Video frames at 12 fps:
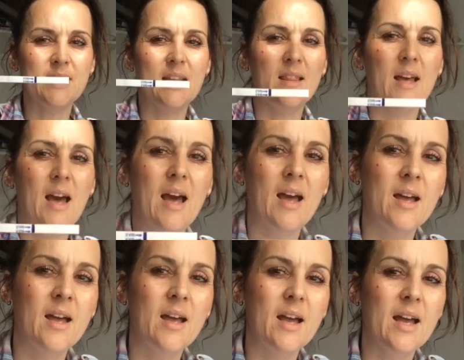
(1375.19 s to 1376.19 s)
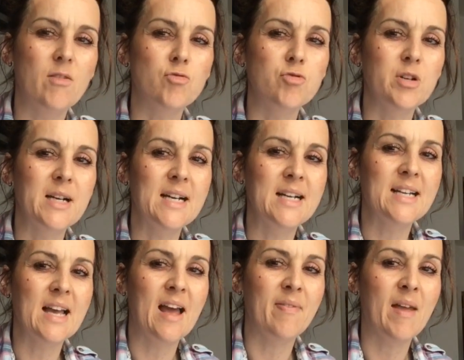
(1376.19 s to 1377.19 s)
see there really
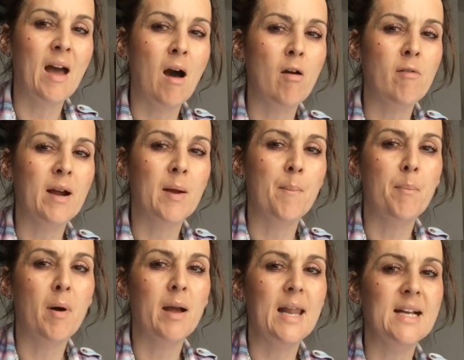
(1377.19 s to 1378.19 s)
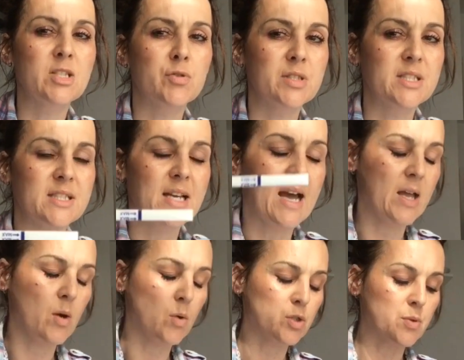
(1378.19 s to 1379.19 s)
getting there I reckon by later on
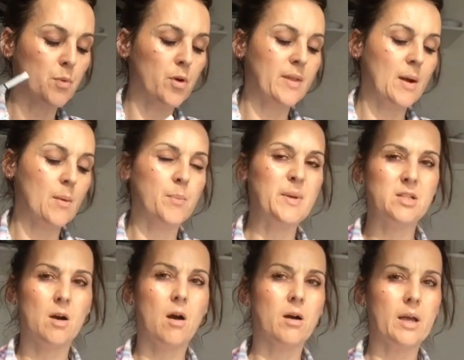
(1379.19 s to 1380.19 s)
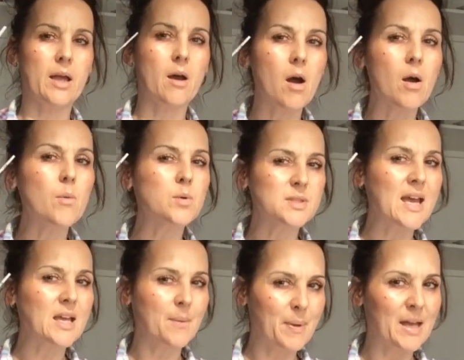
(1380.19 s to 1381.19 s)
today or tomorrow that will be dark and I will
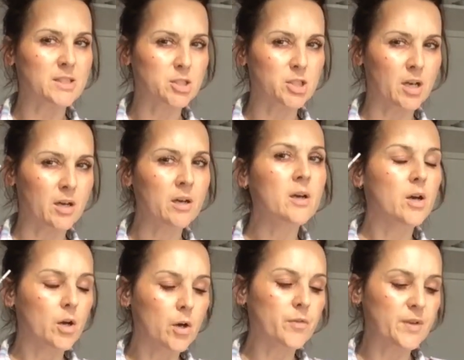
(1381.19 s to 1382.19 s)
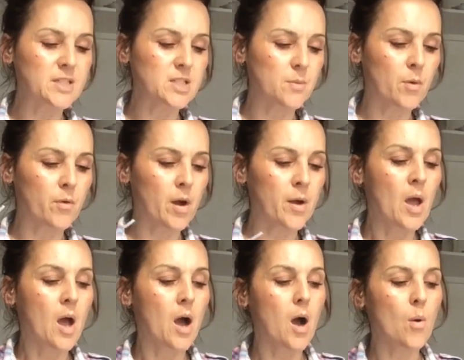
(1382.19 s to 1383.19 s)
take a picture of it tomorrow
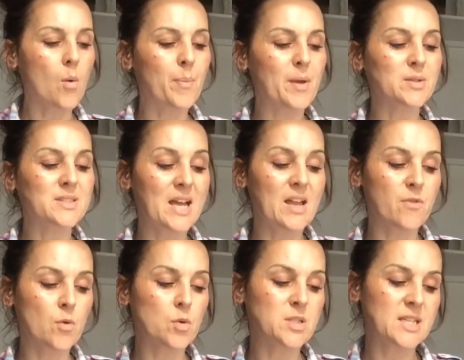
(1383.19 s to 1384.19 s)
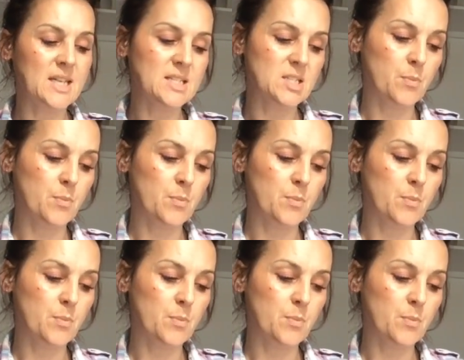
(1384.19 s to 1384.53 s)
I will be on day 14